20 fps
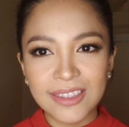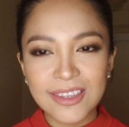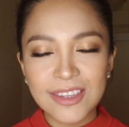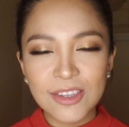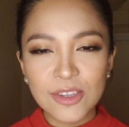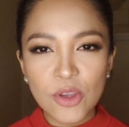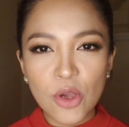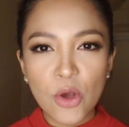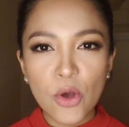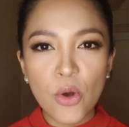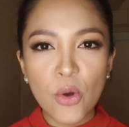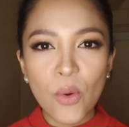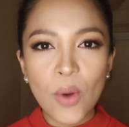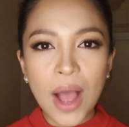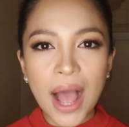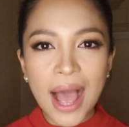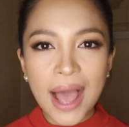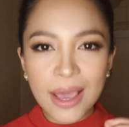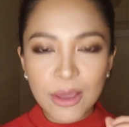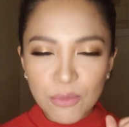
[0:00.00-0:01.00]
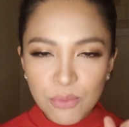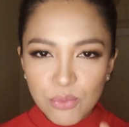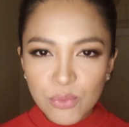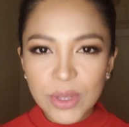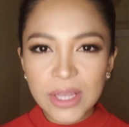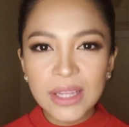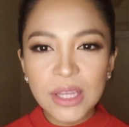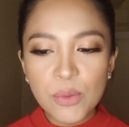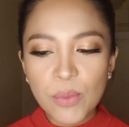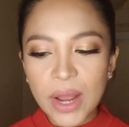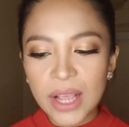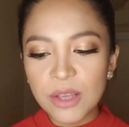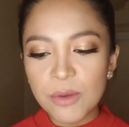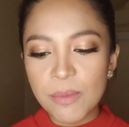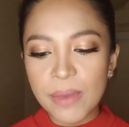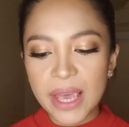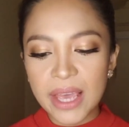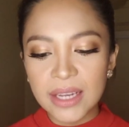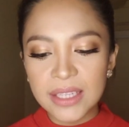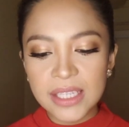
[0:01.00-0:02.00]
So I really
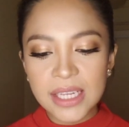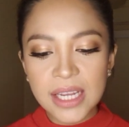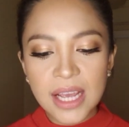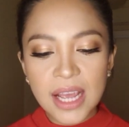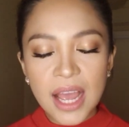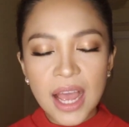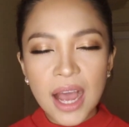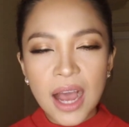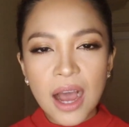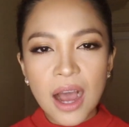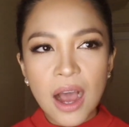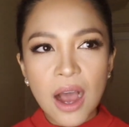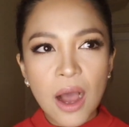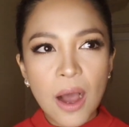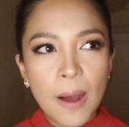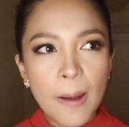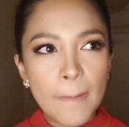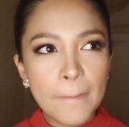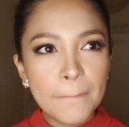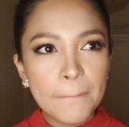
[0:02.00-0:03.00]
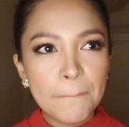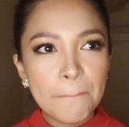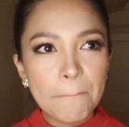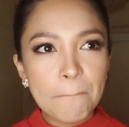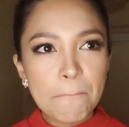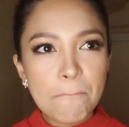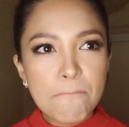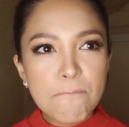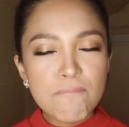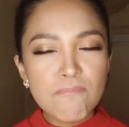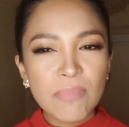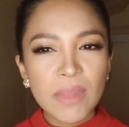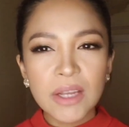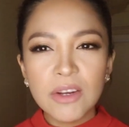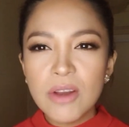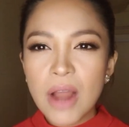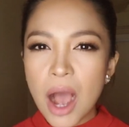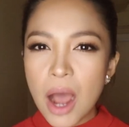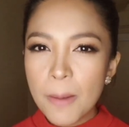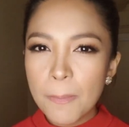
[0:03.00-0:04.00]
recommend
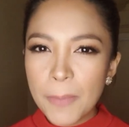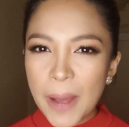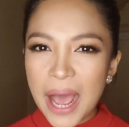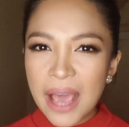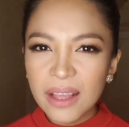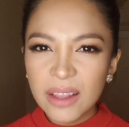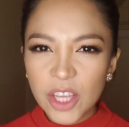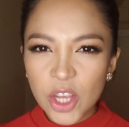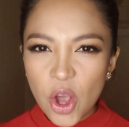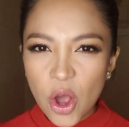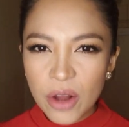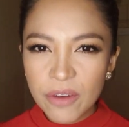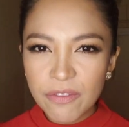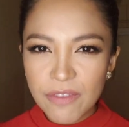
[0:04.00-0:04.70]
not piling on